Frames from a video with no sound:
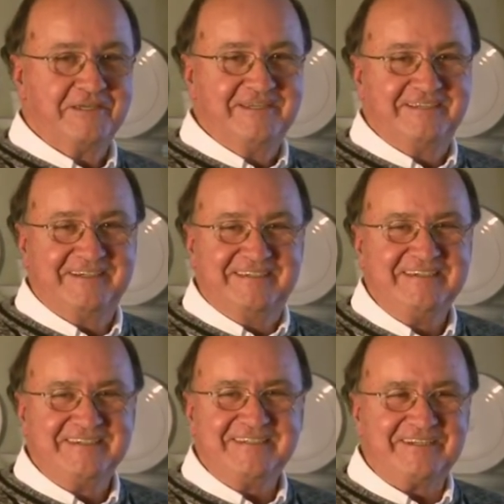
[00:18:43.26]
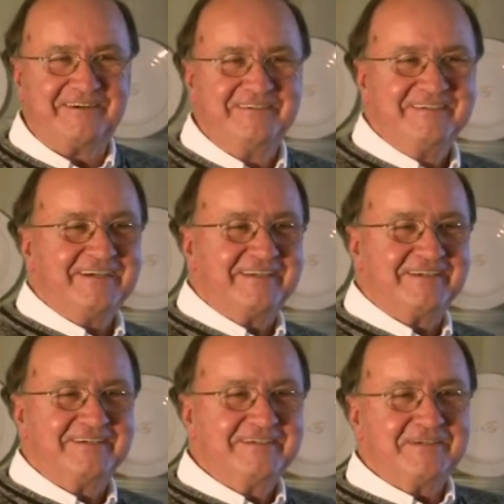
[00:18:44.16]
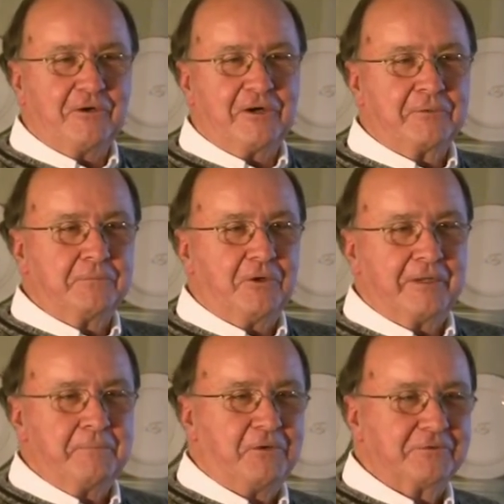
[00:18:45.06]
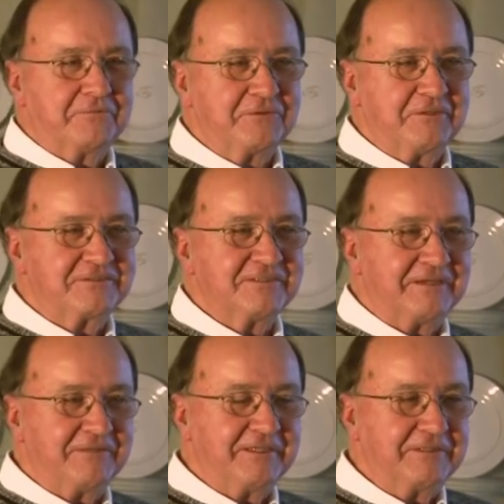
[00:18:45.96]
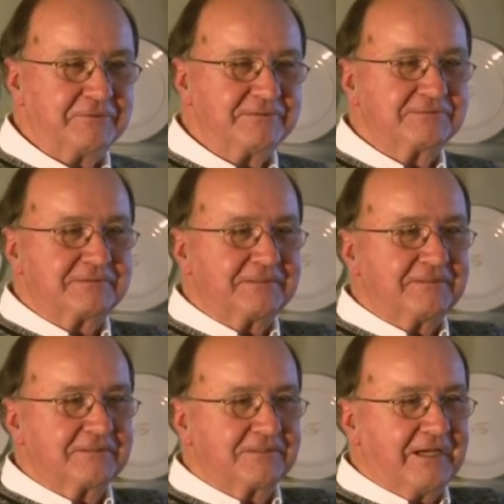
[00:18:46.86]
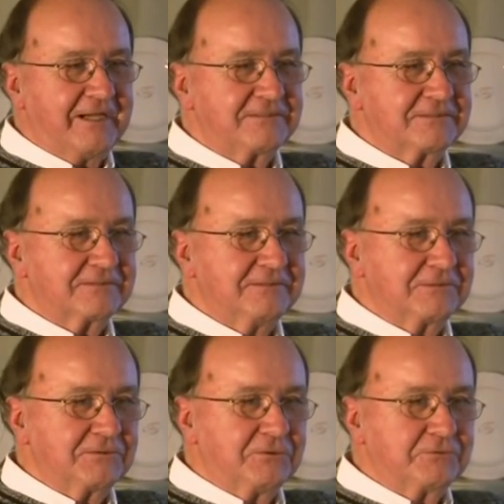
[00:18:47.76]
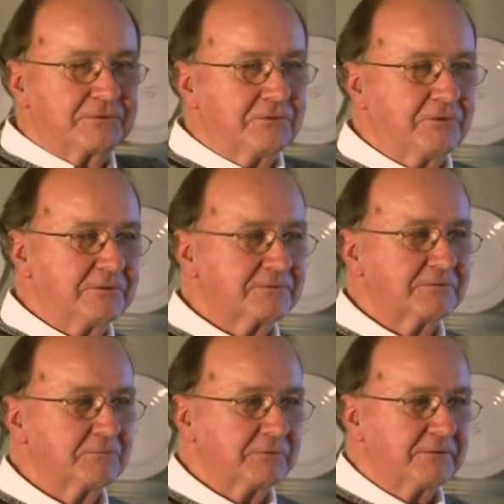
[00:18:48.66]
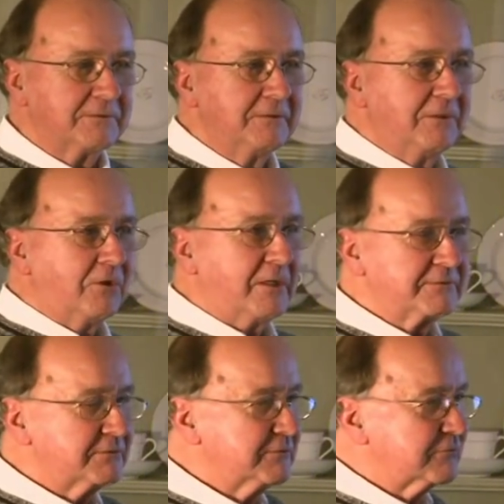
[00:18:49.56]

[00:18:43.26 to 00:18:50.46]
you know, and an auto, automotive hearse and everything. It was a uh, glass enclosed hearse with the horses